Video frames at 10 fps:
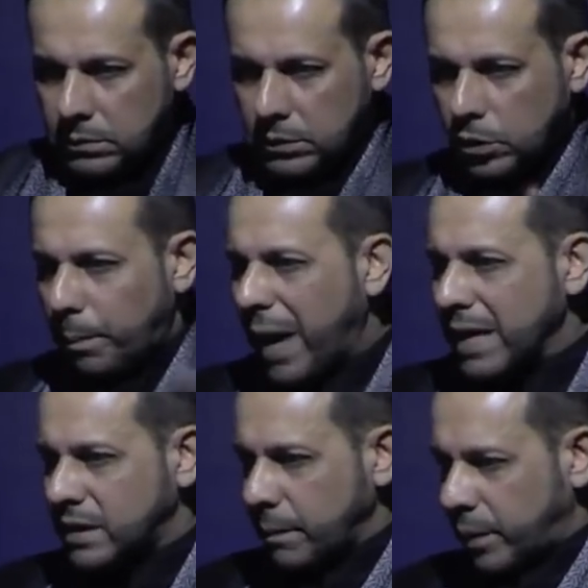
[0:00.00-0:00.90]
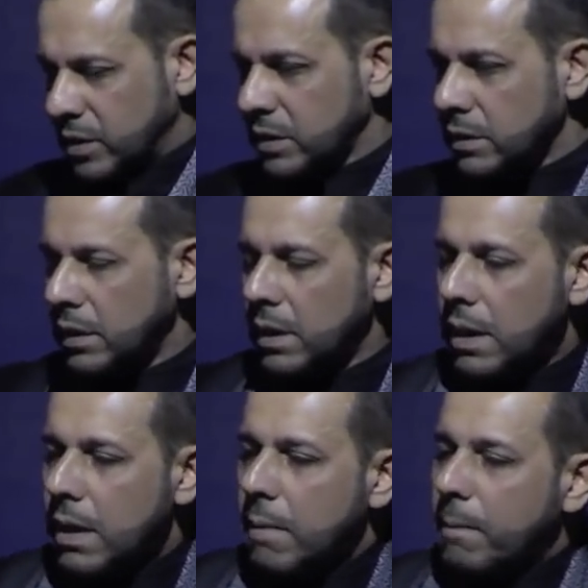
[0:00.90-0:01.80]
to pass a person,
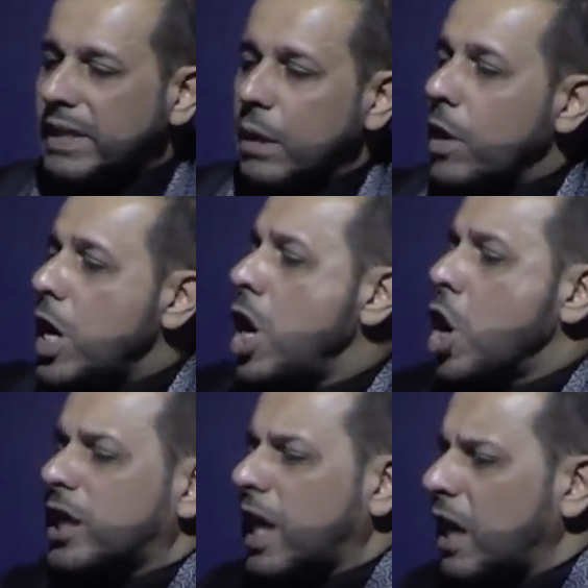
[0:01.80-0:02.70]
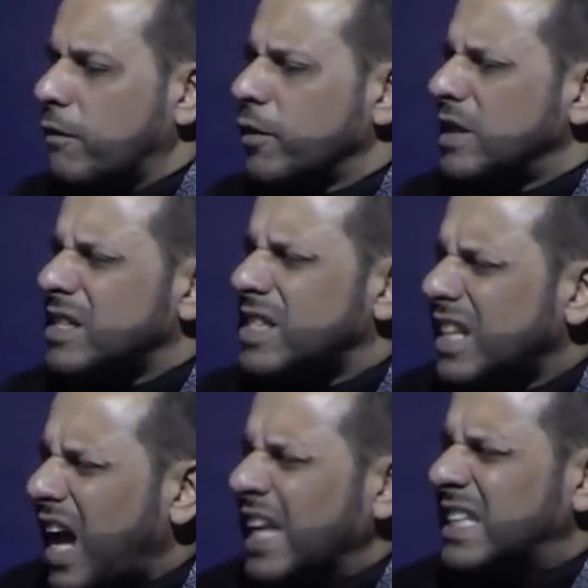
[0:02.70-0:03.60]
but they were looking for the
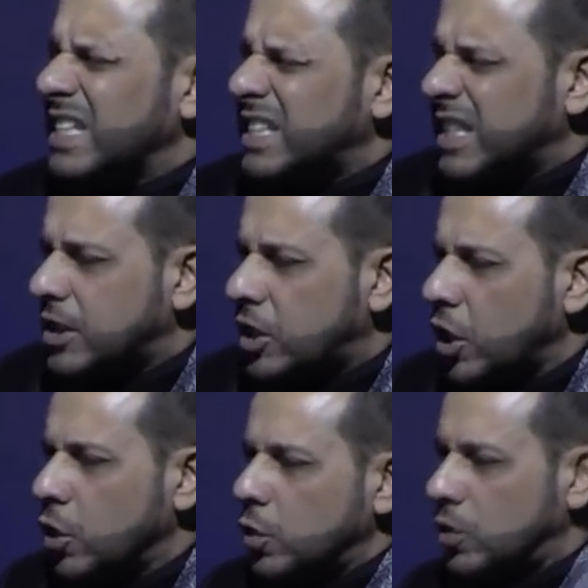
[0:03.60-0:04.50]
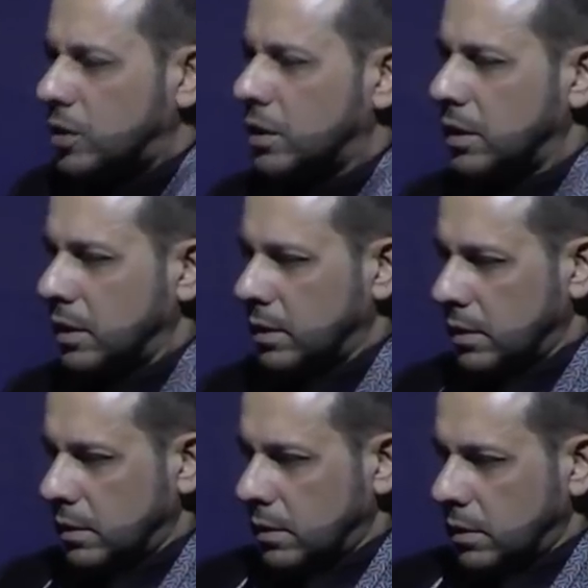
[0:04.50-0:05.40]
slightest excuse
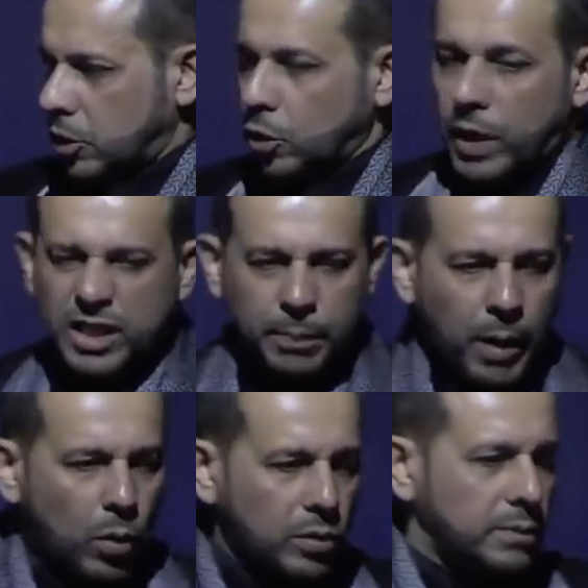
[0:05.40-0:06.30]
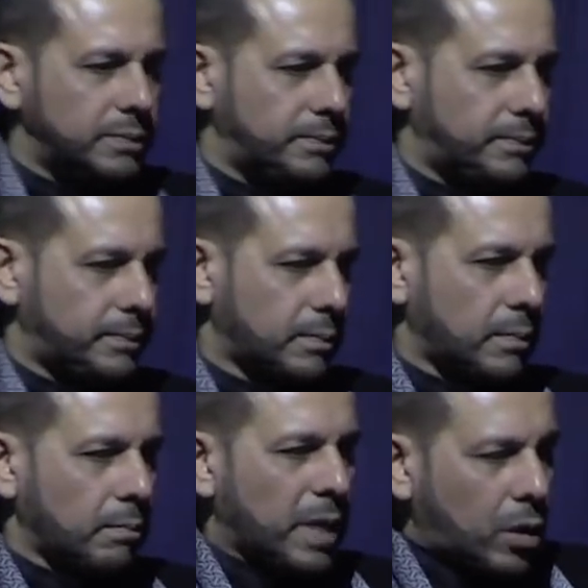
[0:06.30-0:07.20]
to explode,
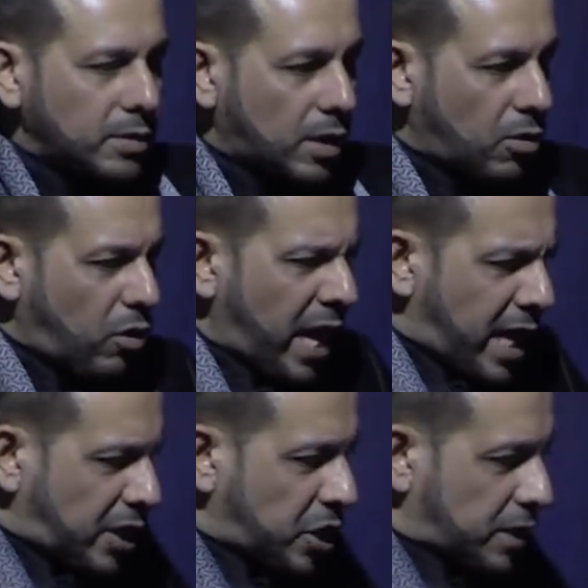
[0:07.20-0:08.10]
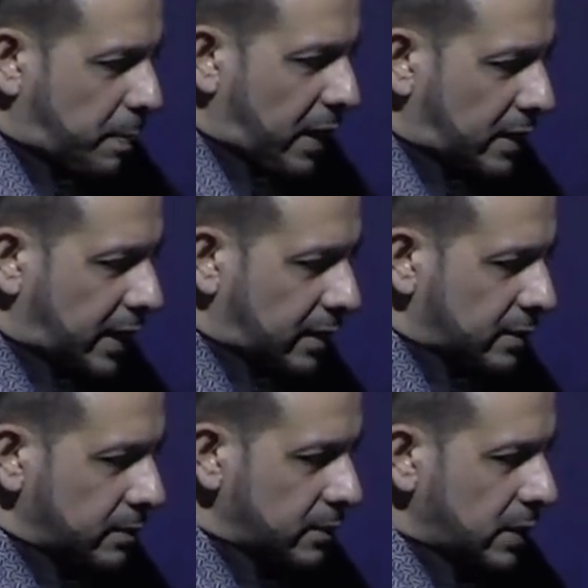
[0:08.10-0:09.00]
because the rage is building
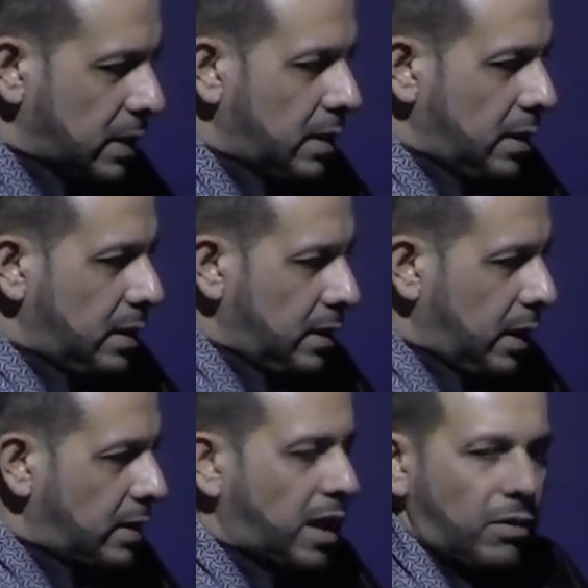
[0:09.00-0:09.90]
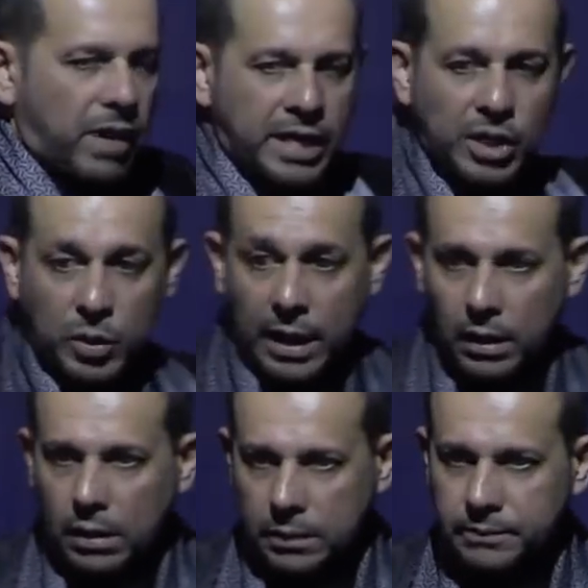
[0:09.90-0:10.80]
and they're ready to
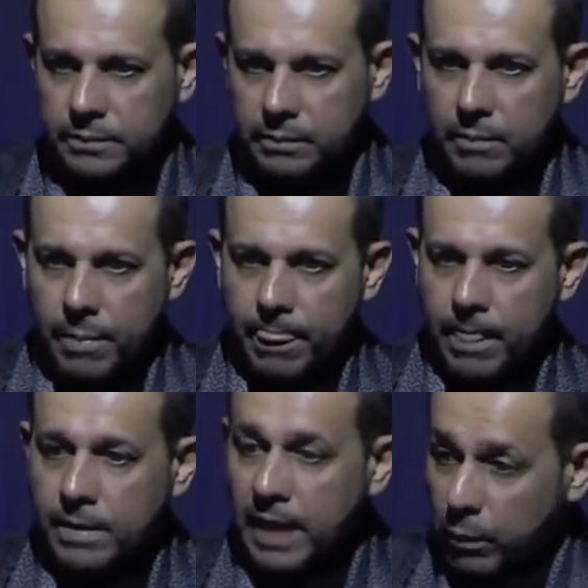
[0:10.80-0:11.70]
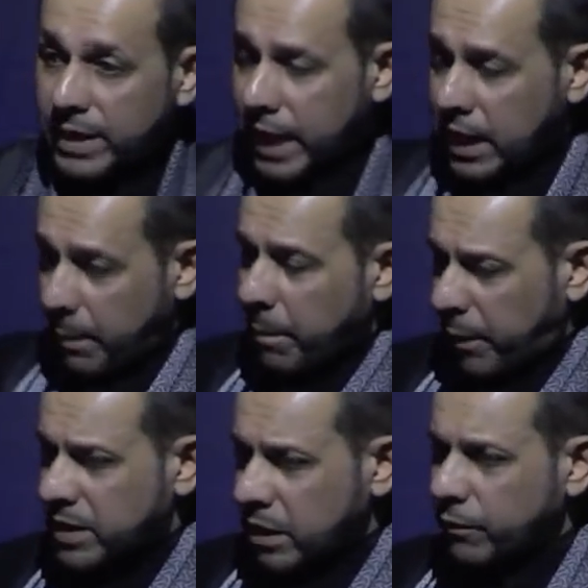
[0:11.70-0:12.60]
kill. Then when they end up in
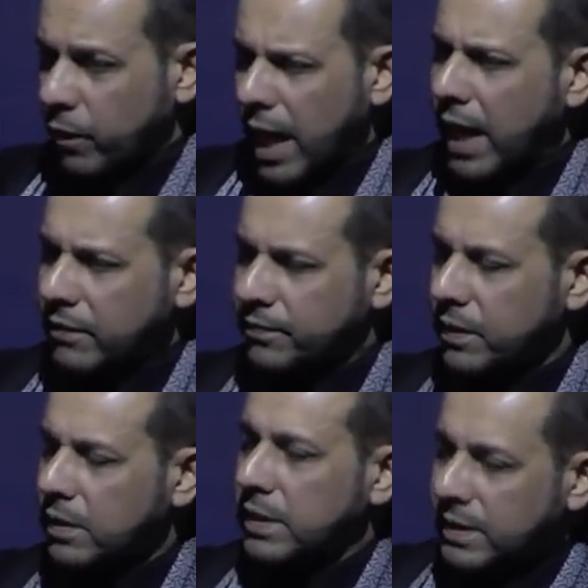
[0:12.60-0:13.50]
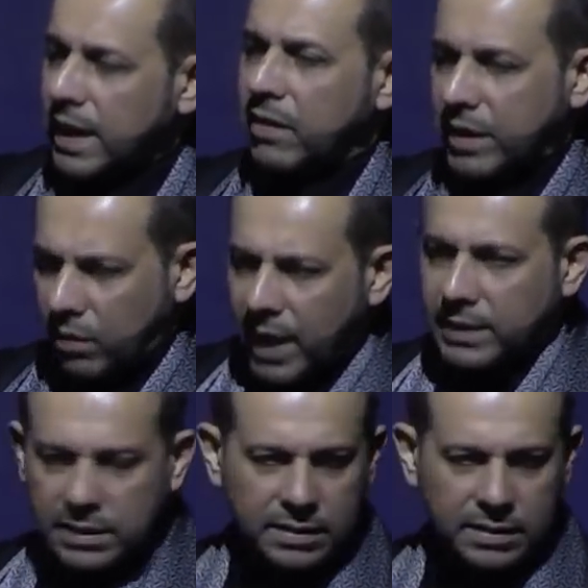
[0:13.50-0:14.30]
prison for life, then they regret.